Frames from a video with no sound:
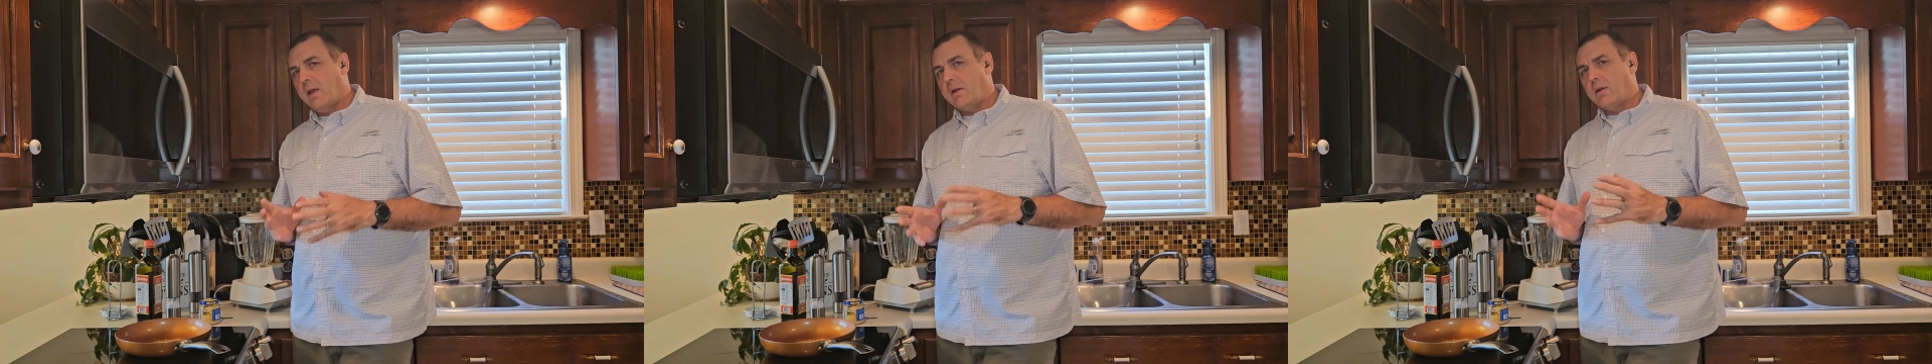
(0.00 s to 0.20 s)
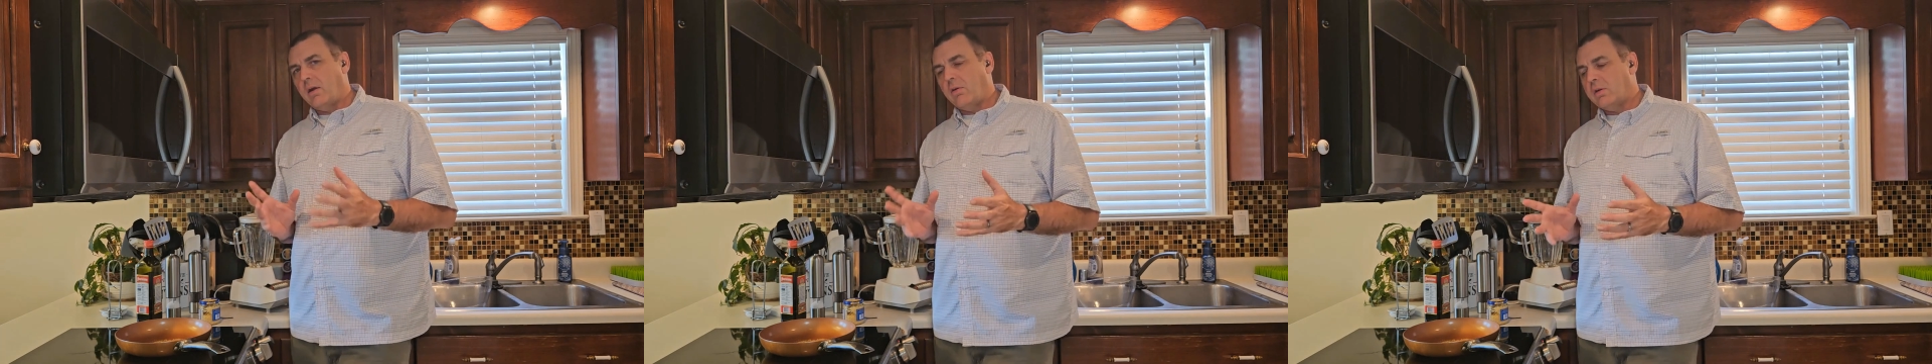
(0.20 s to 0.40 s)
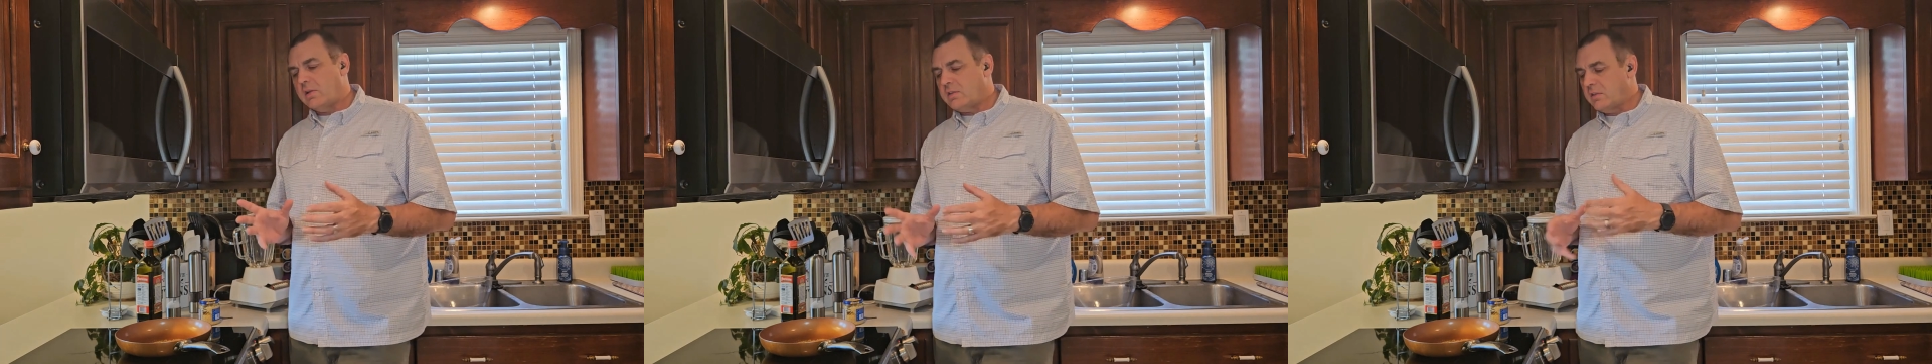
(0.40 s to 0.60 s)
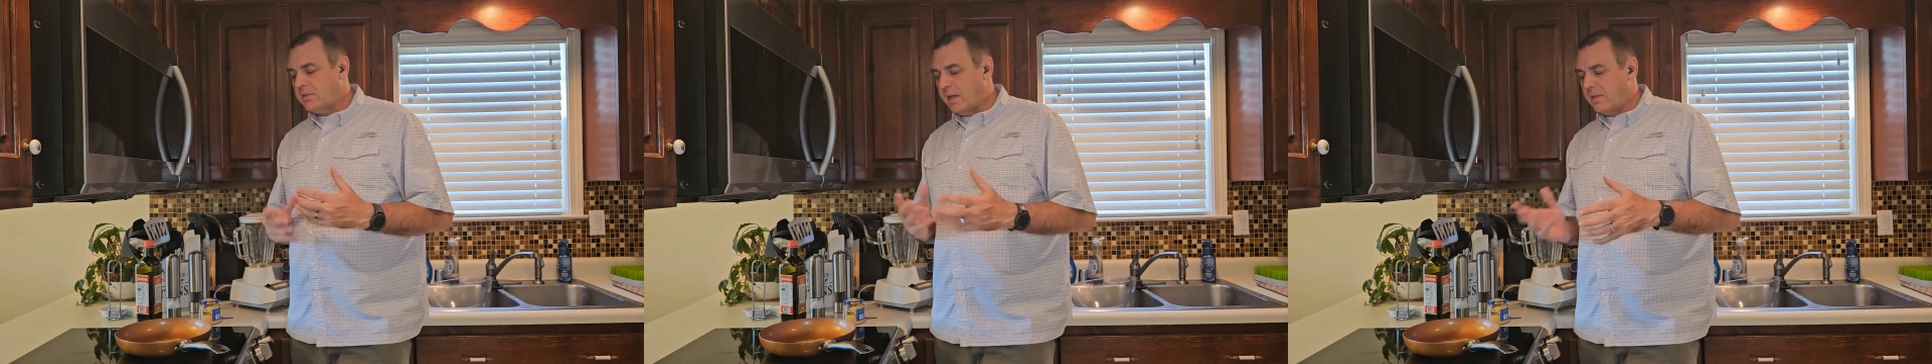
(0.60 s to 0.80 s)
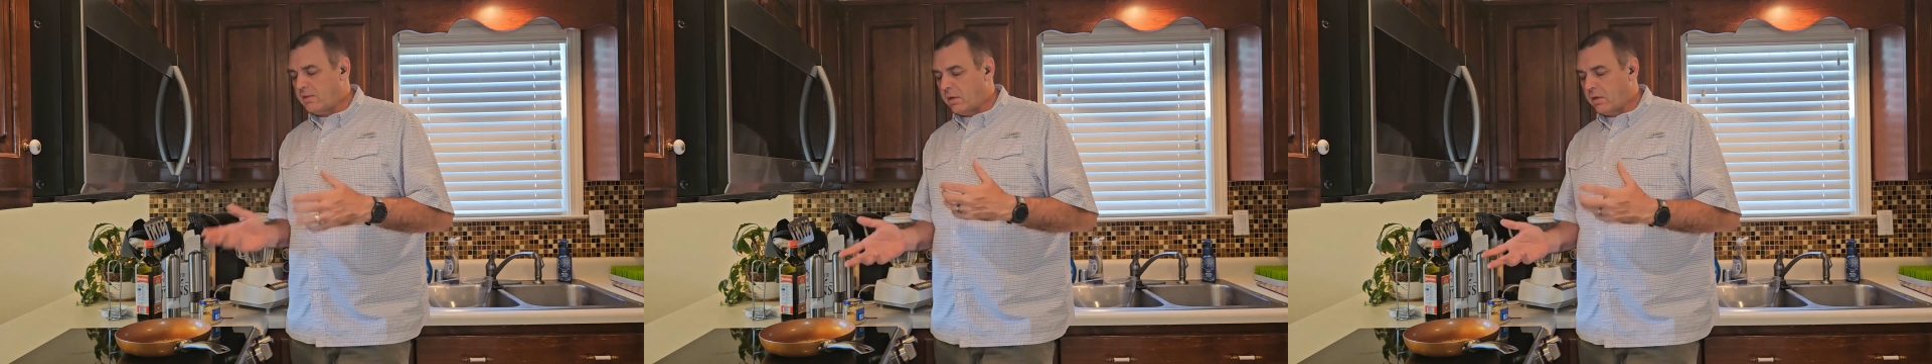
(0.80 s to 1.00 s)
noticed as
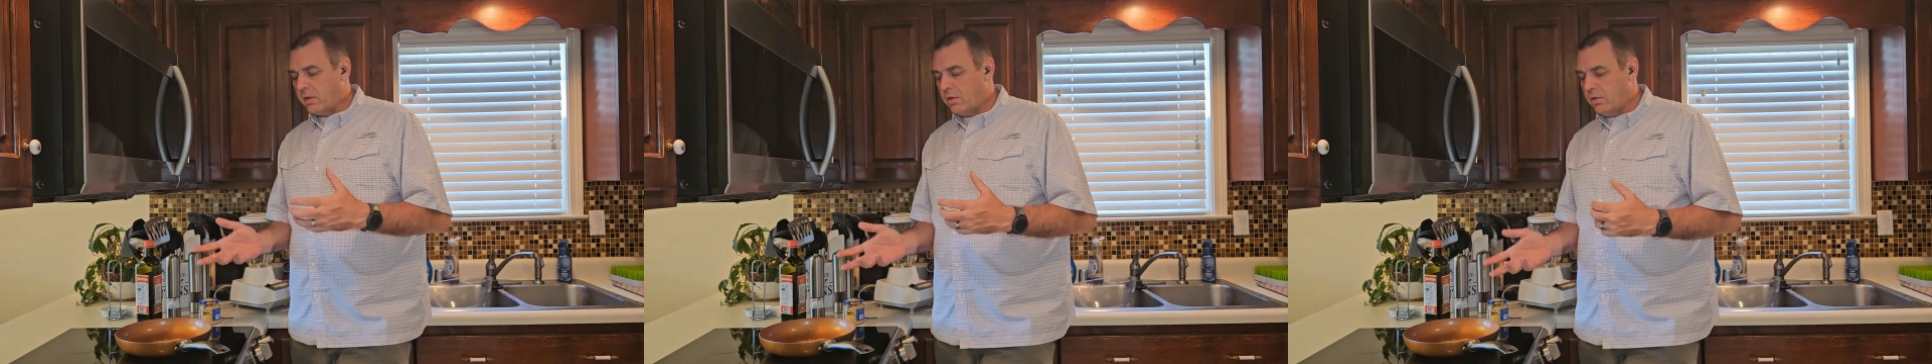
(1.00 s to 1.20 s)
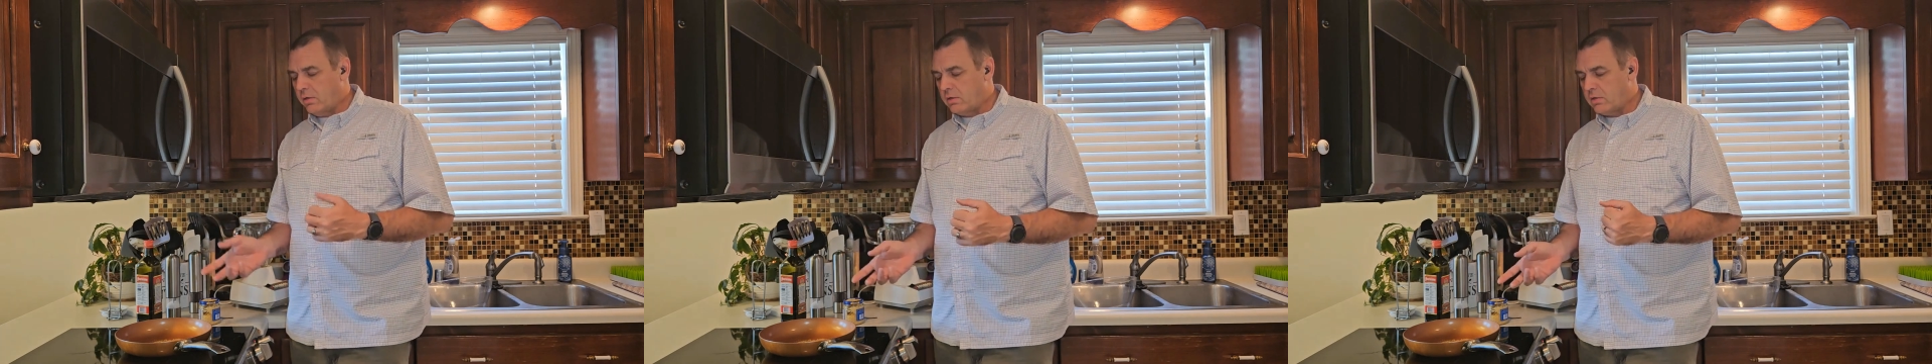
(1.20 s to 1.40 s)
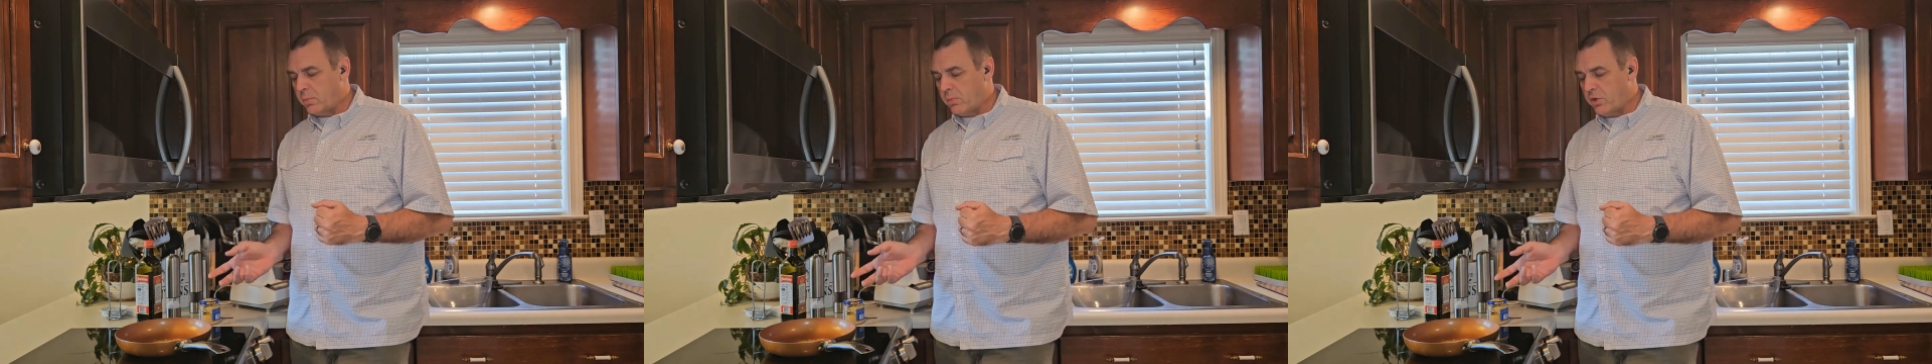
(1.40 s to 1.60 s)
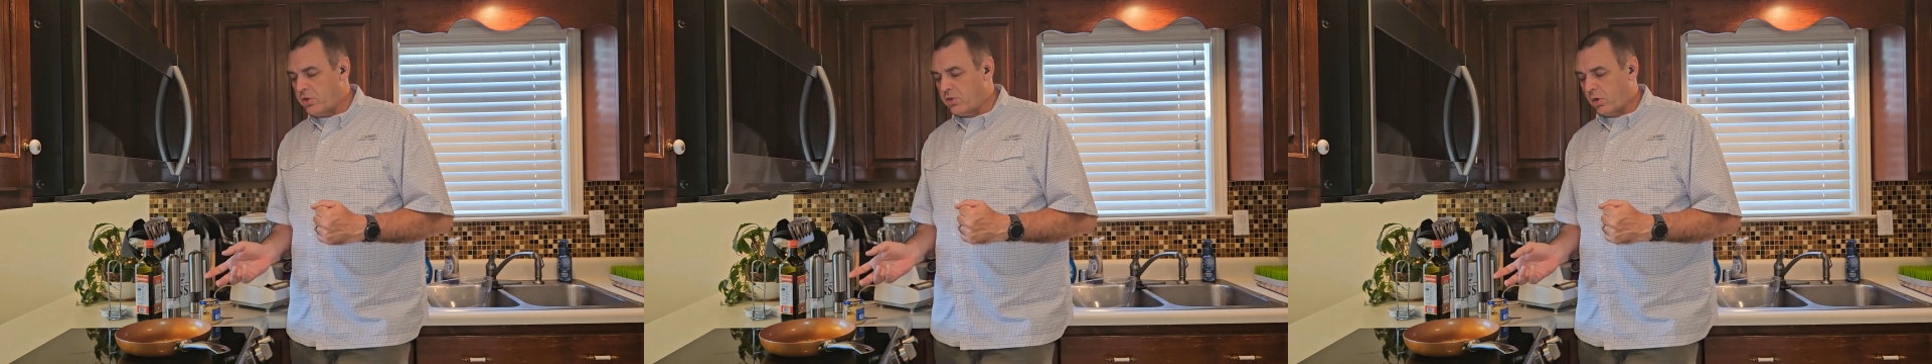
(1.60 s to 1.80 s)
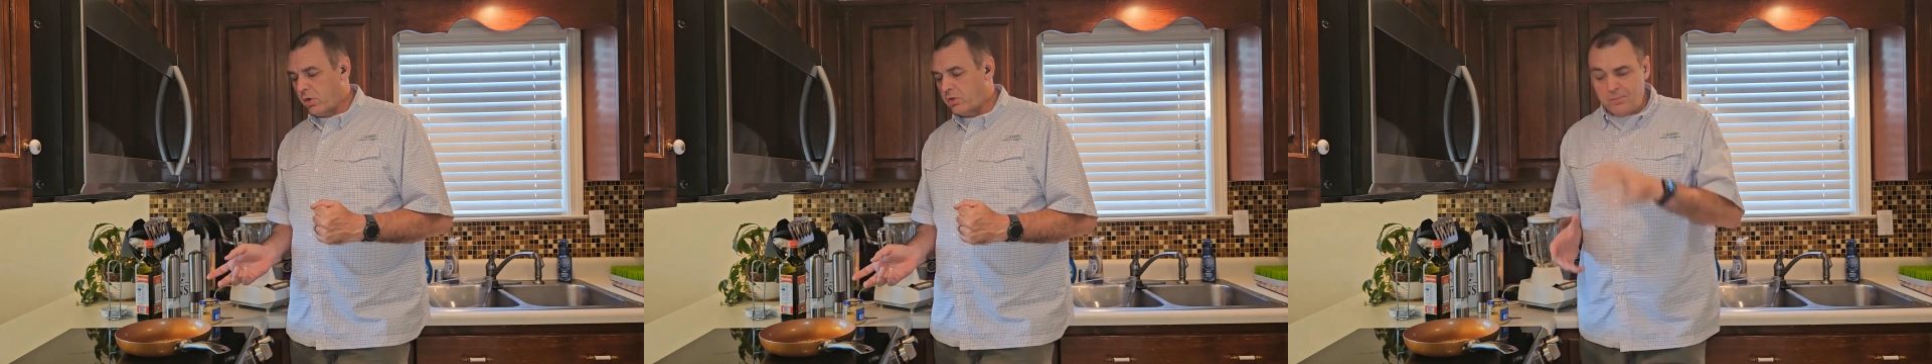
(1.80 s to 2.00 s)
I started doing some
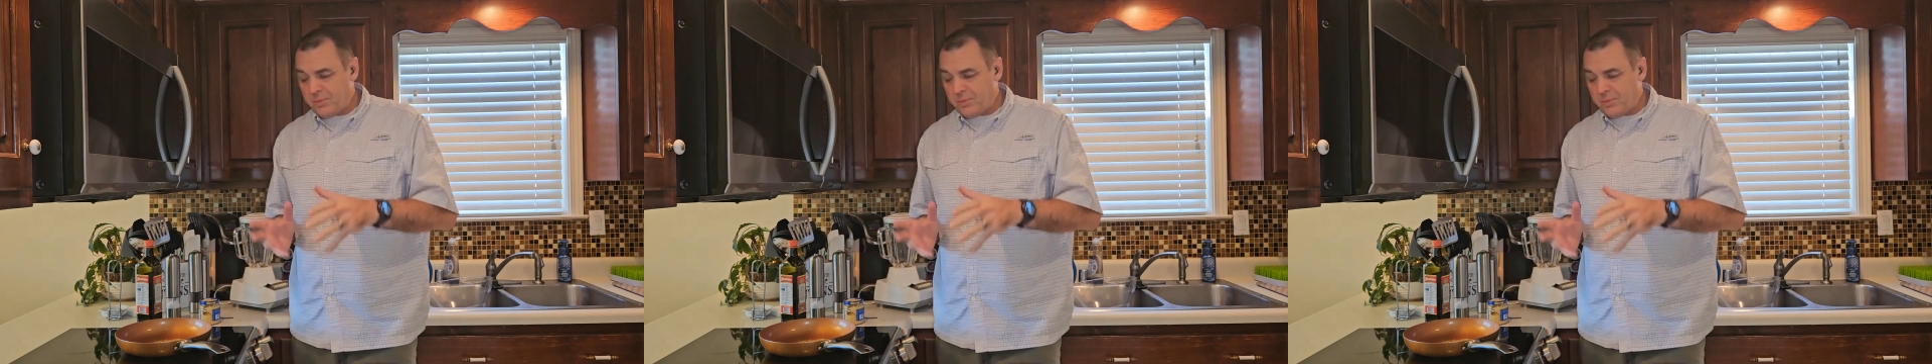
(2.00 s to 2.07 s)
research